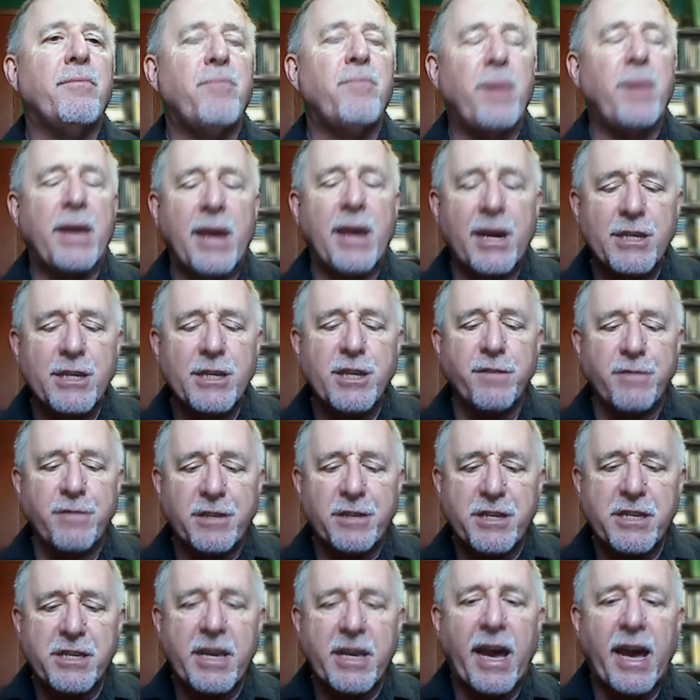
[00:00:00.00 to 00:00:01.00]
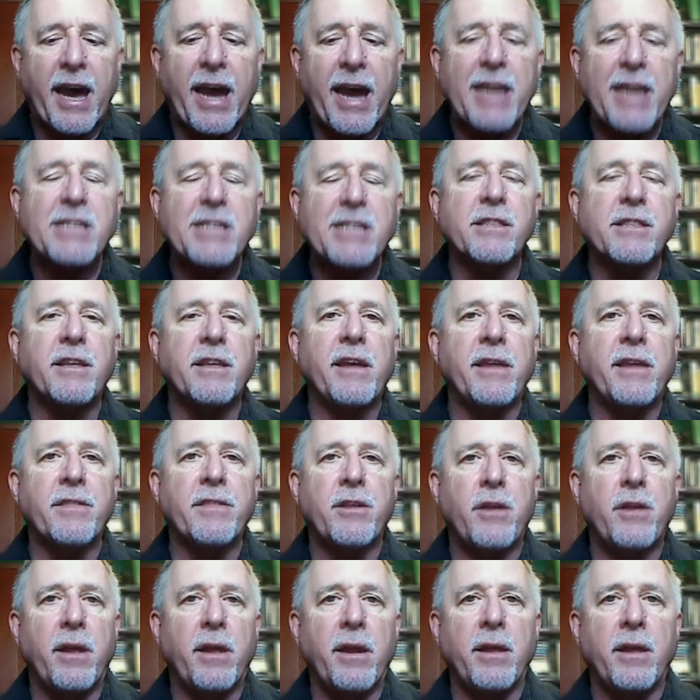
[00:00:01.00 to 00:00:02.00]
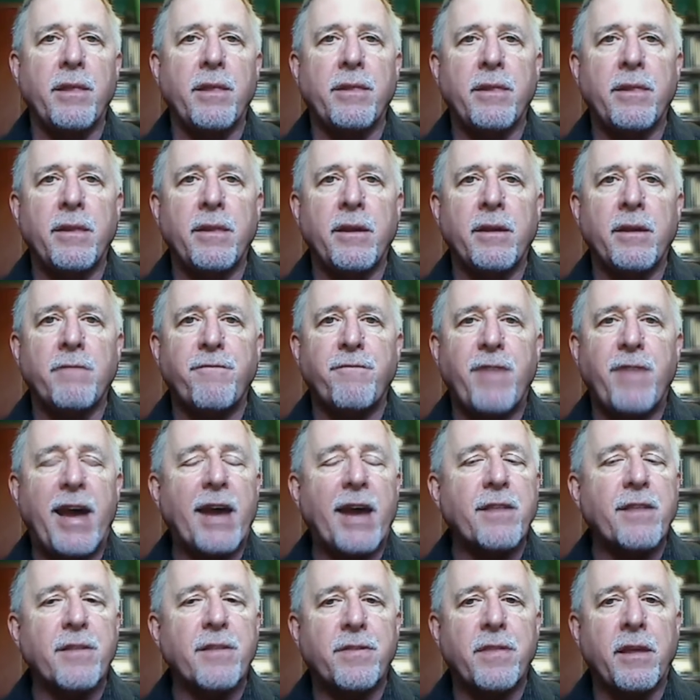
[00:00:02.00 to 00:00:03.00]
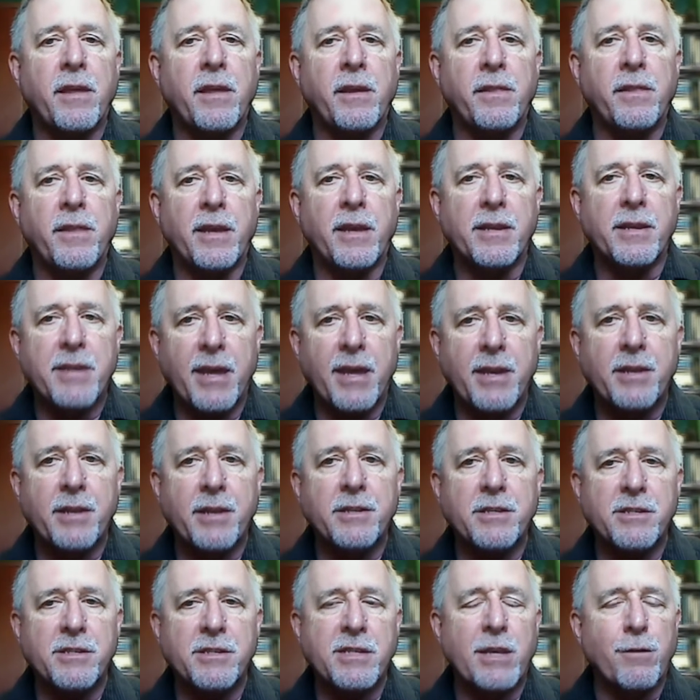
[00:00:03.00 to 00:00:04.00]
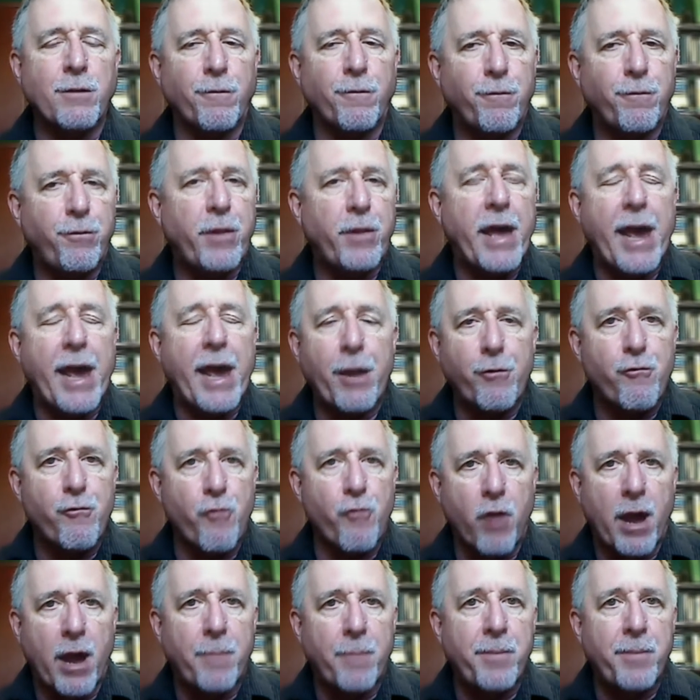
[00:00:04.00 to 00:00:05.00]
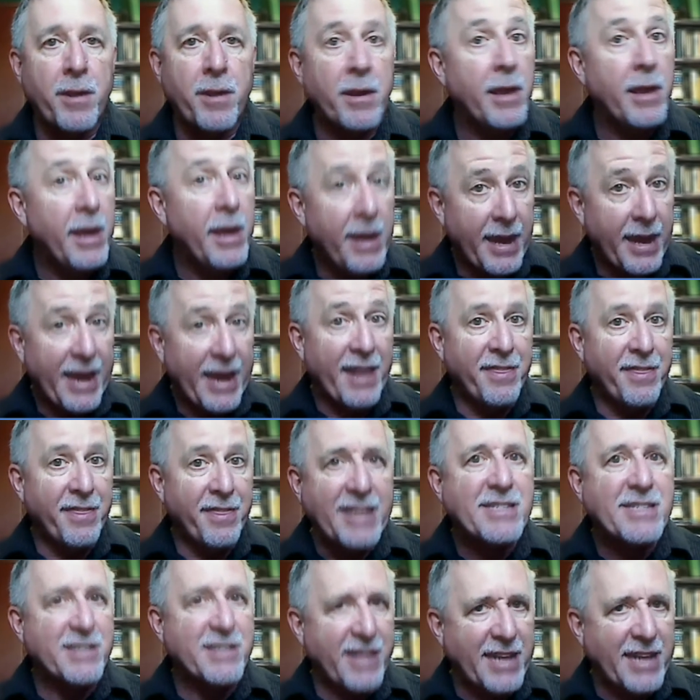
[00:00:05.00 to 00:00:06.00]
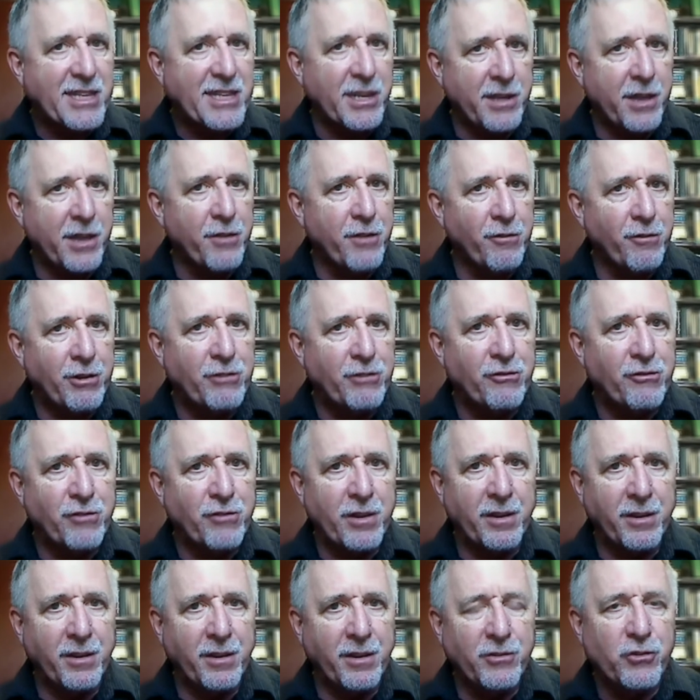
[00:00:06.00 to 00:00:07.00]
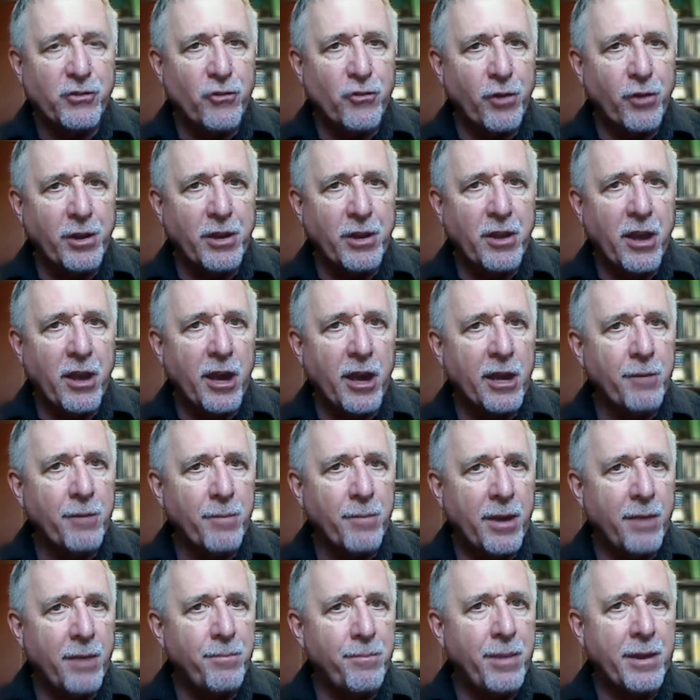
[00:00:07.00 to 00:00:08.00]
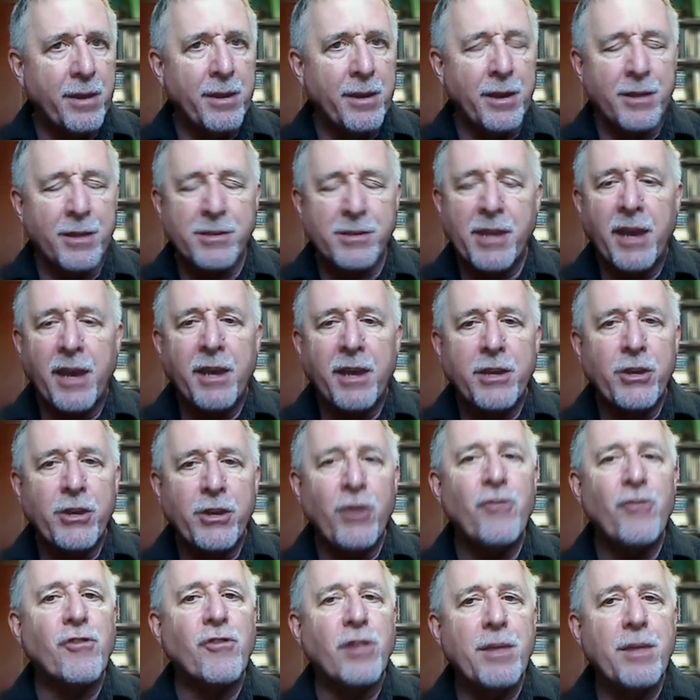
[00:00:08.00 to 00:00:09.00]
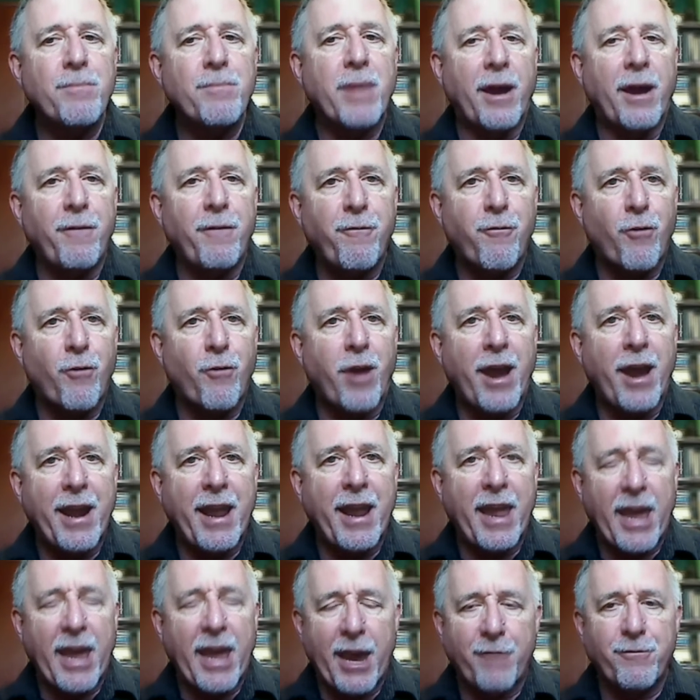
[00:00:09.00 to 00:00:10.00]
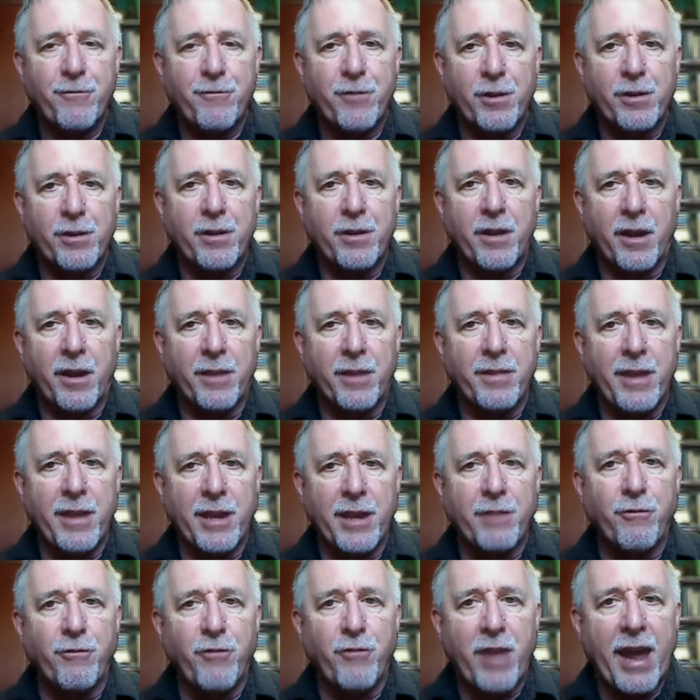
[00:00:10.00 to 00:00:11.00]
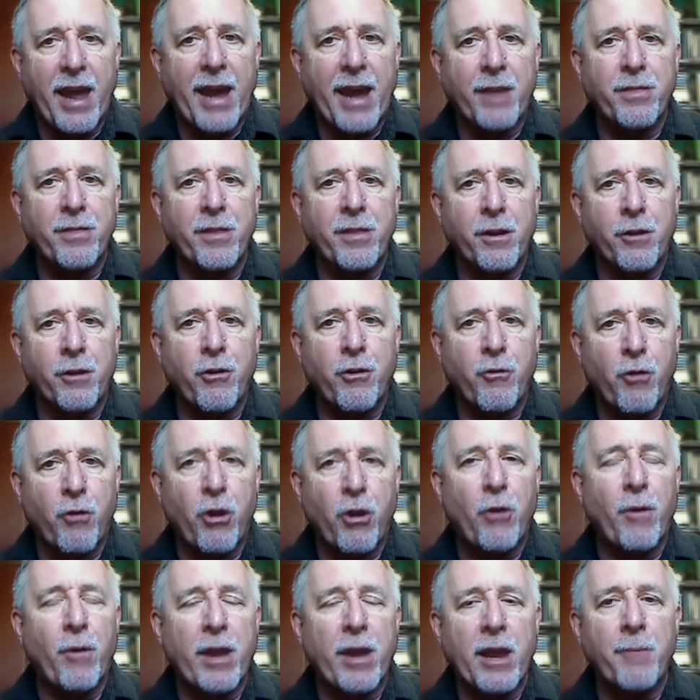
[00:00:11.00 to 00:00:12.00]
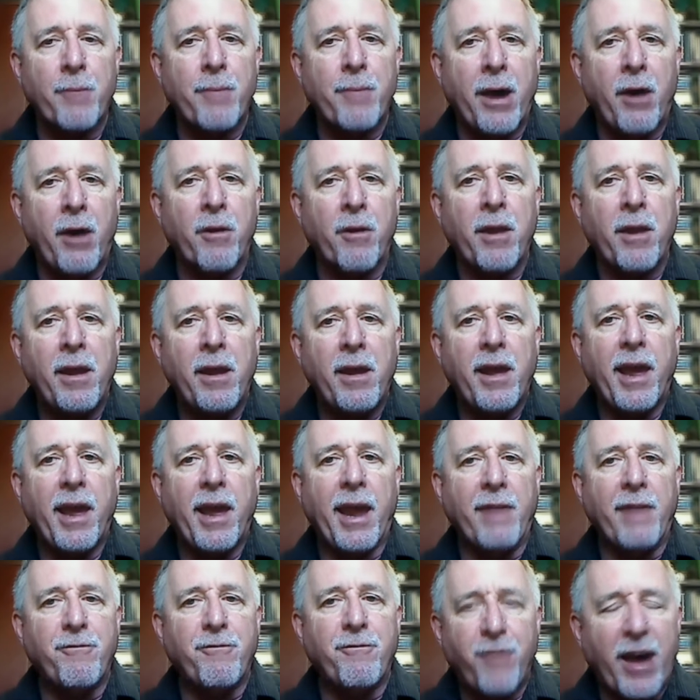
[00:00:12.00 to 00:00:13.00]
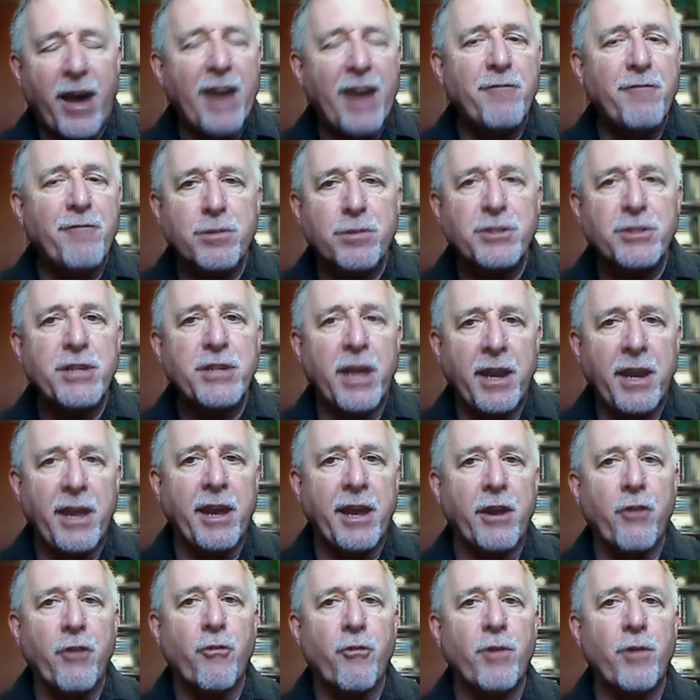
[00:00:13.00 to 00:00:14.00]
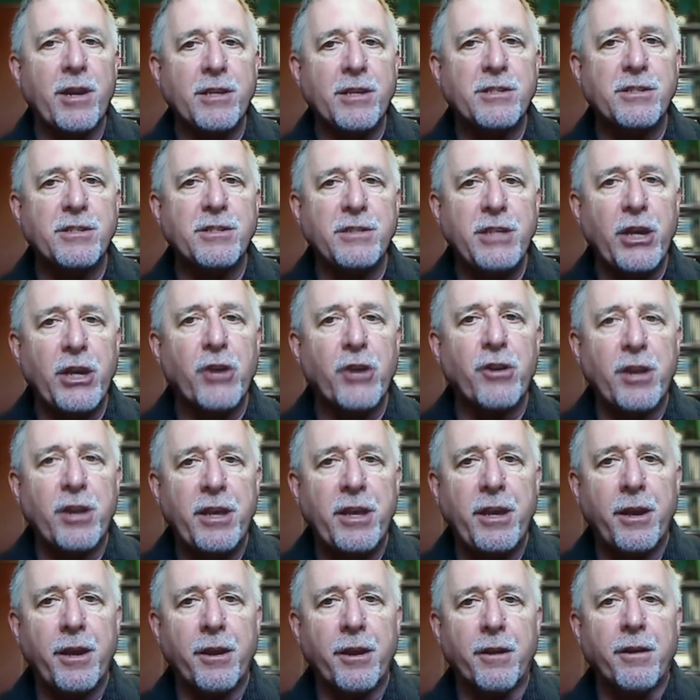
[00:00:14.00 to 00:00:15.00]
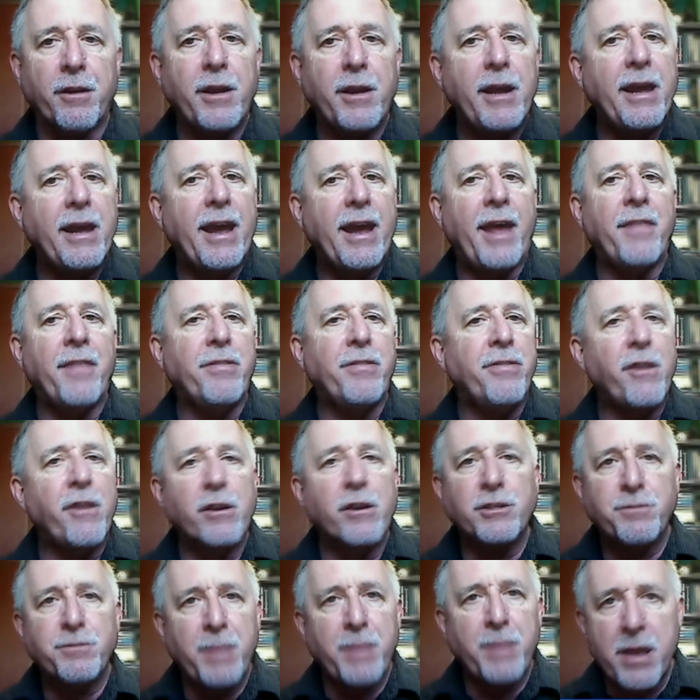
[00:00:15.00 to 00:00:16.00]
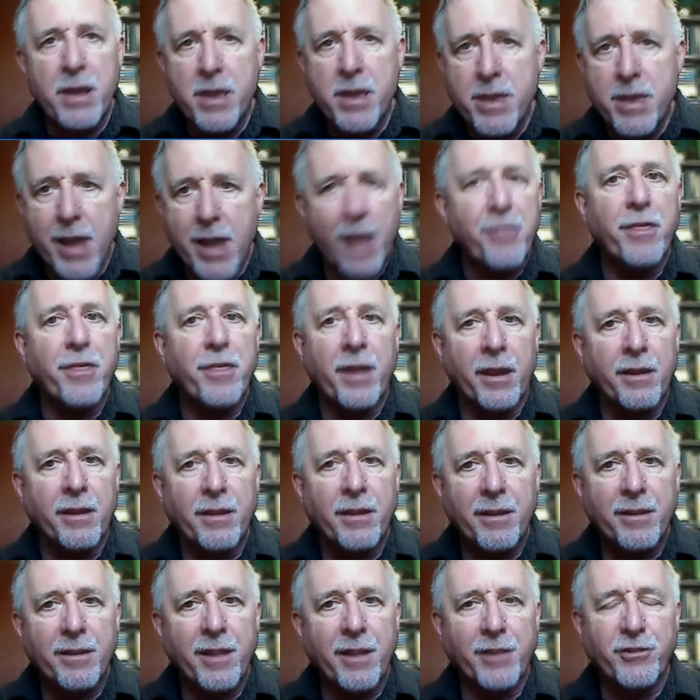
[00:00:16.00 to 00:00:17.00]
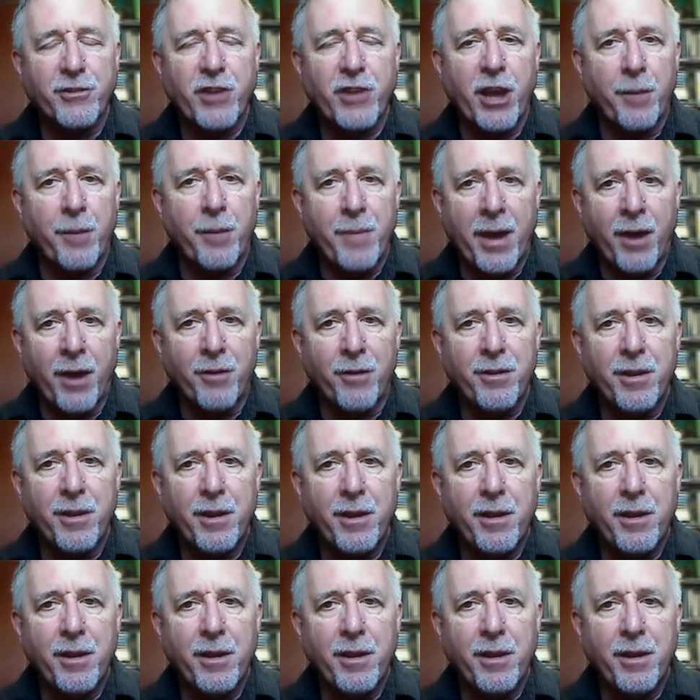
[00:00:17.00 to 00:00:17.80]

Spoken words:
because of the size and the fact that the attendance is either flat or dropping, and that's another interesting story to talk about, because usually by Friday after the end of DAC, they're crowing about a 5% increase year to year, and there's been nothing that's come out.